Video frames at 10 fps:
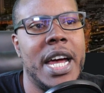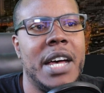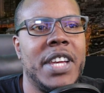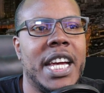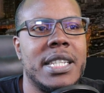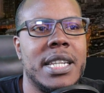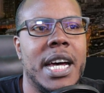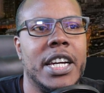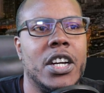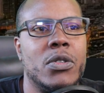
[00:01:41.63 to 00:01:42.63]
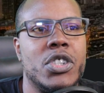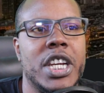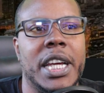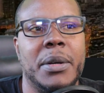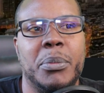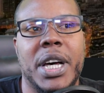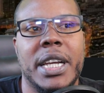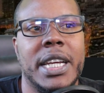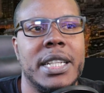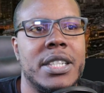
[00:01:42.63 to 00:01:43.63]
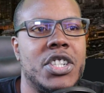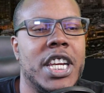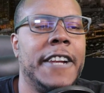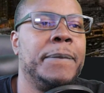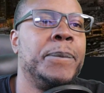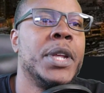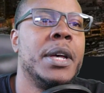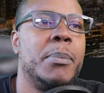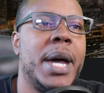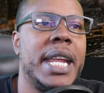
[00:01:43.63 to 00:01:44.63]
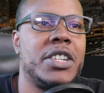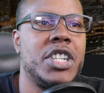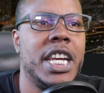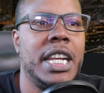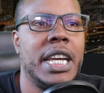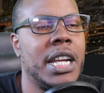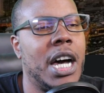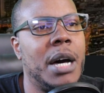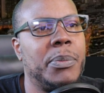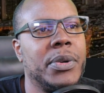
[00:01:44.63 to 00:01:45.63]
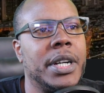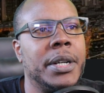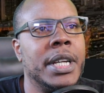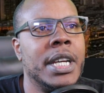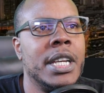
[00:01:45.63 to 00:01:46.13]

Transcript: I have xdai, Go Chain, Binance Chain, Matic Chain, and Opera.